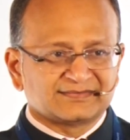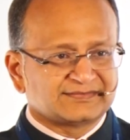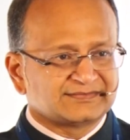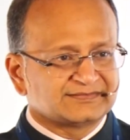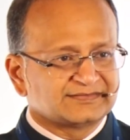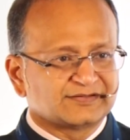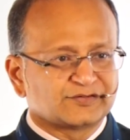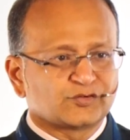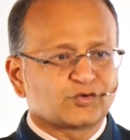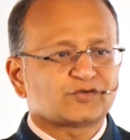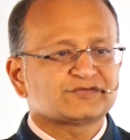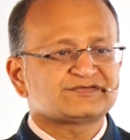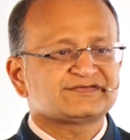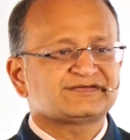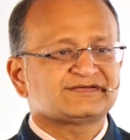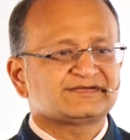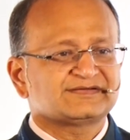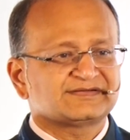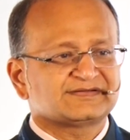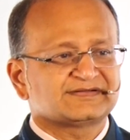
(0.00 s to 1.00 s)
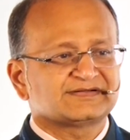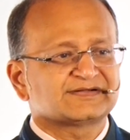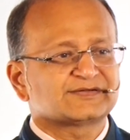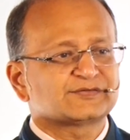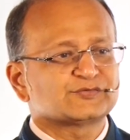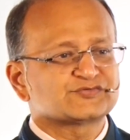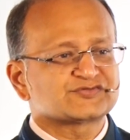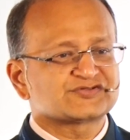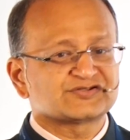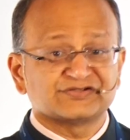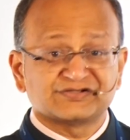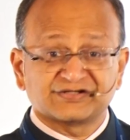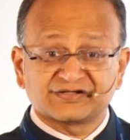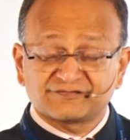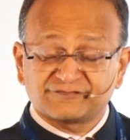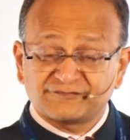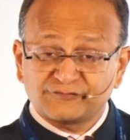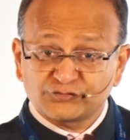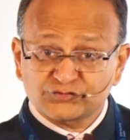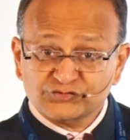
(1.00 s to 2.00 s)
The logical conclusion
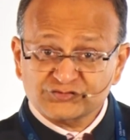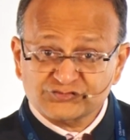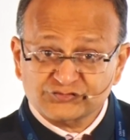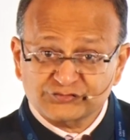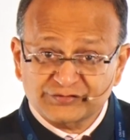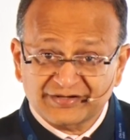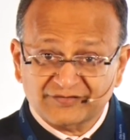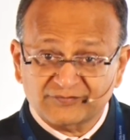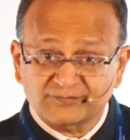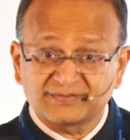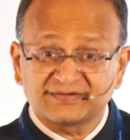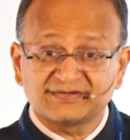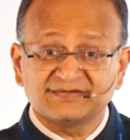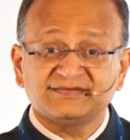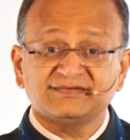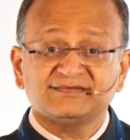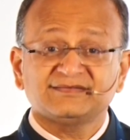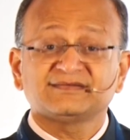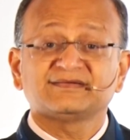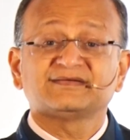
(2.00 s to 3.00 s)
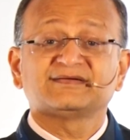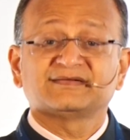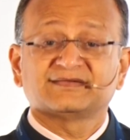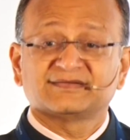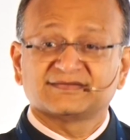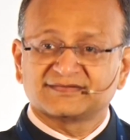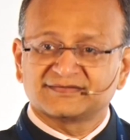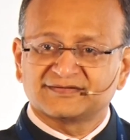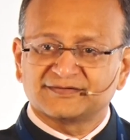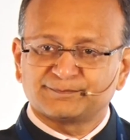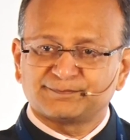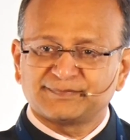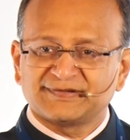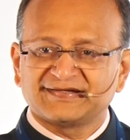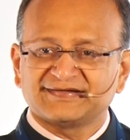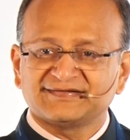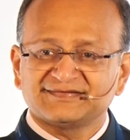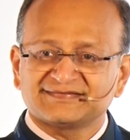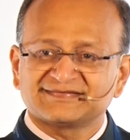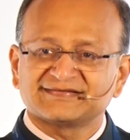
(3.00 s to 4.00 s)
therefore should have been the
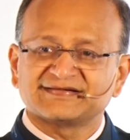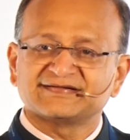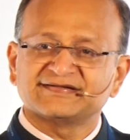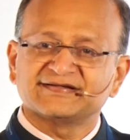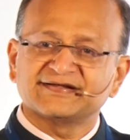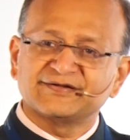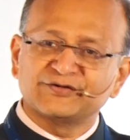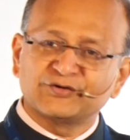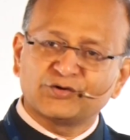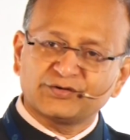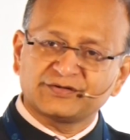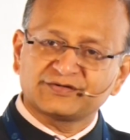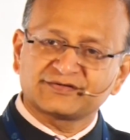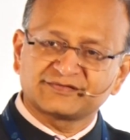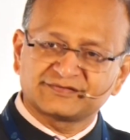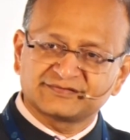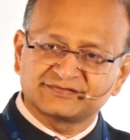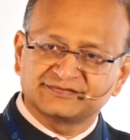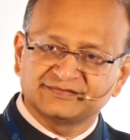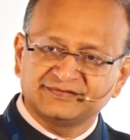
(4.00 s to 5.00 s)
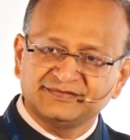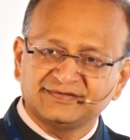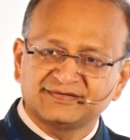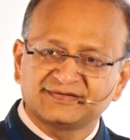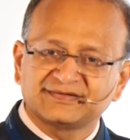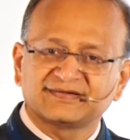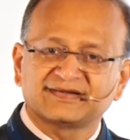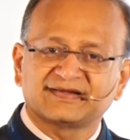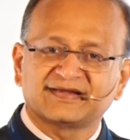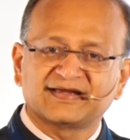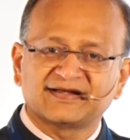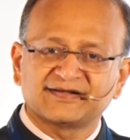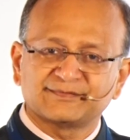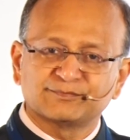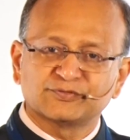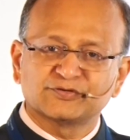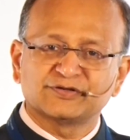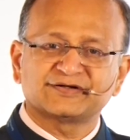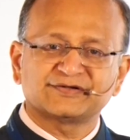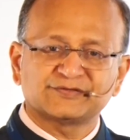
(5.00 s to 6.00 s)
planes that did not return had
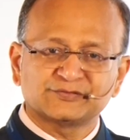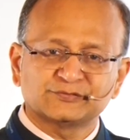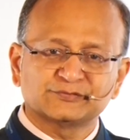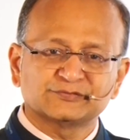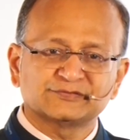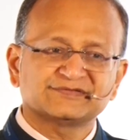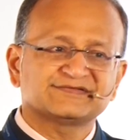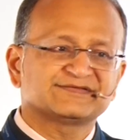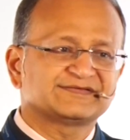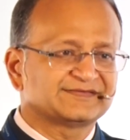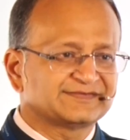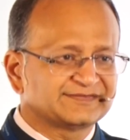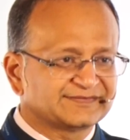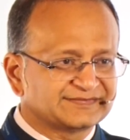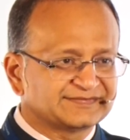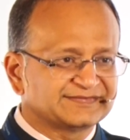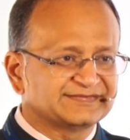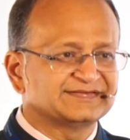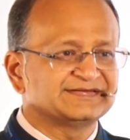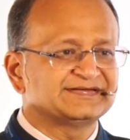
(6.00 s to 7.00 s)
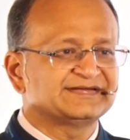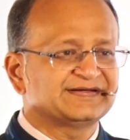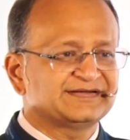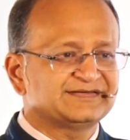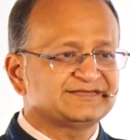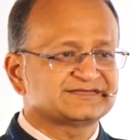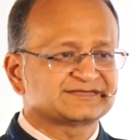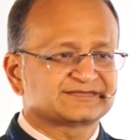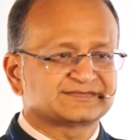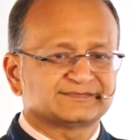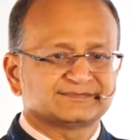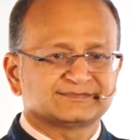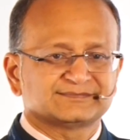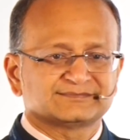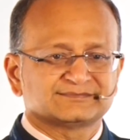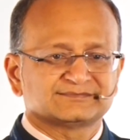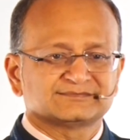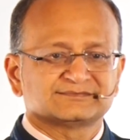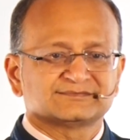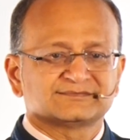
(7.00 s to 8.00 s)
bullet holes in the engine.
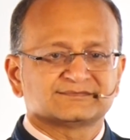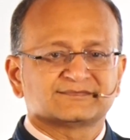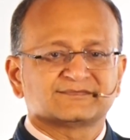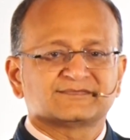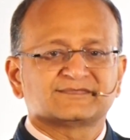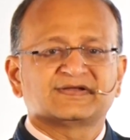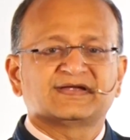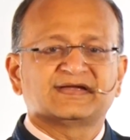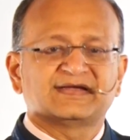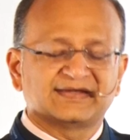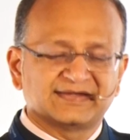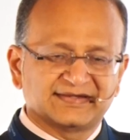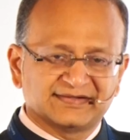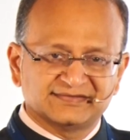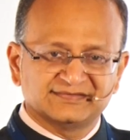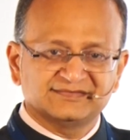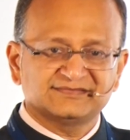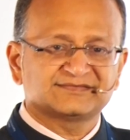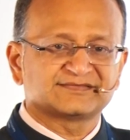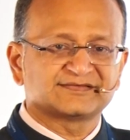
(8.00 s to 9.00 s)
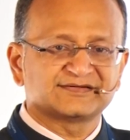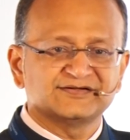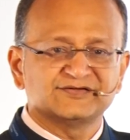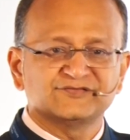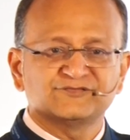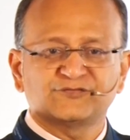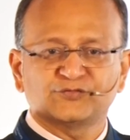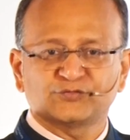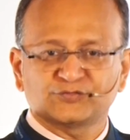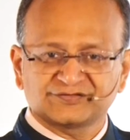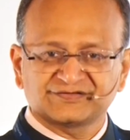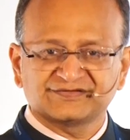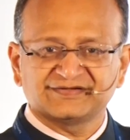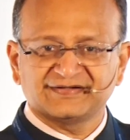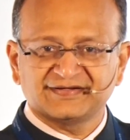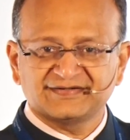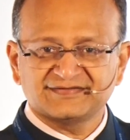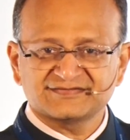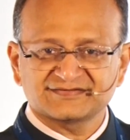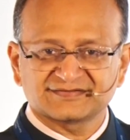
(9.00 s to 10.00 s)
Hence, reinforce
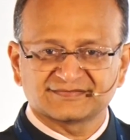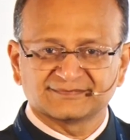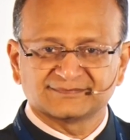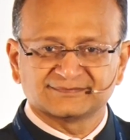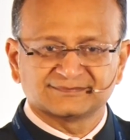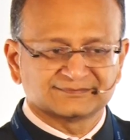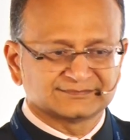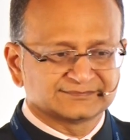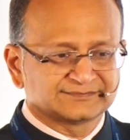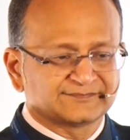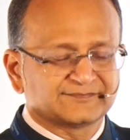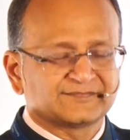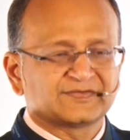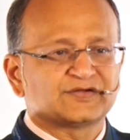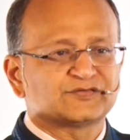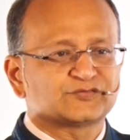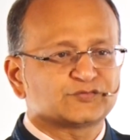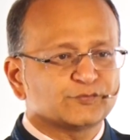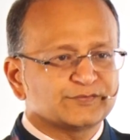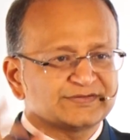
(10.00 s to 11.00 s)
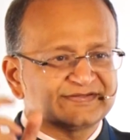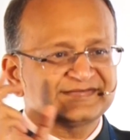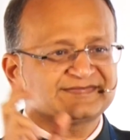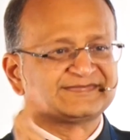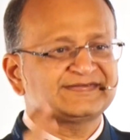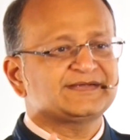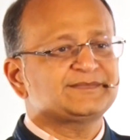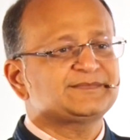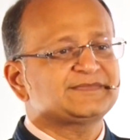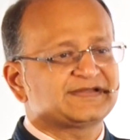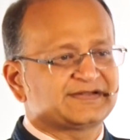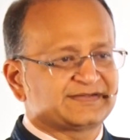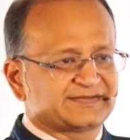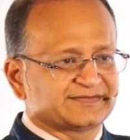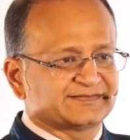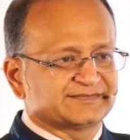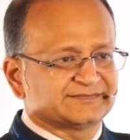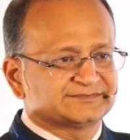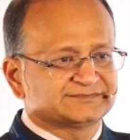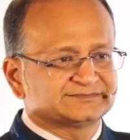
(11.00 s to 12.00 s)
the engine. So with the same
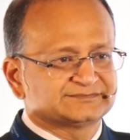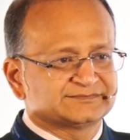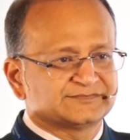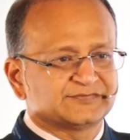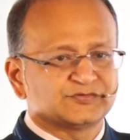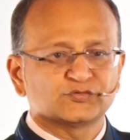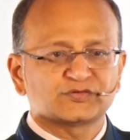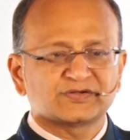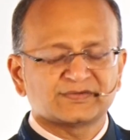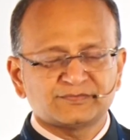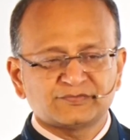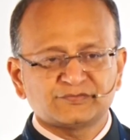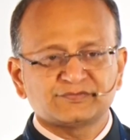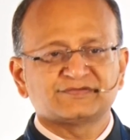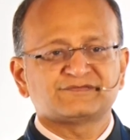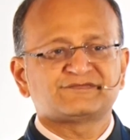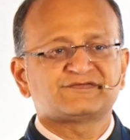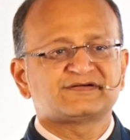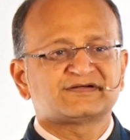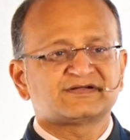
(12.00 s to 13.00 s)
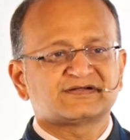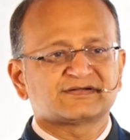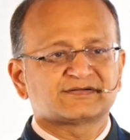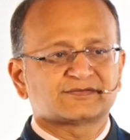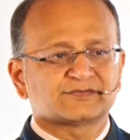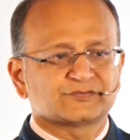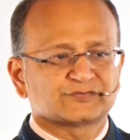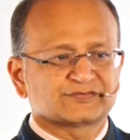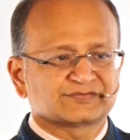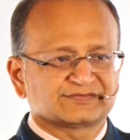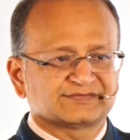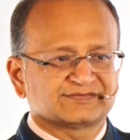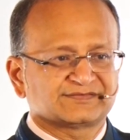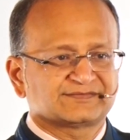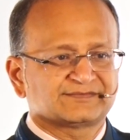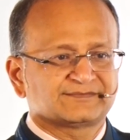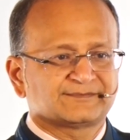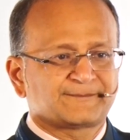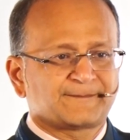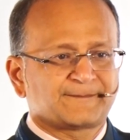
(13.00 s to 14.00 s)
data, you come to different conclusions.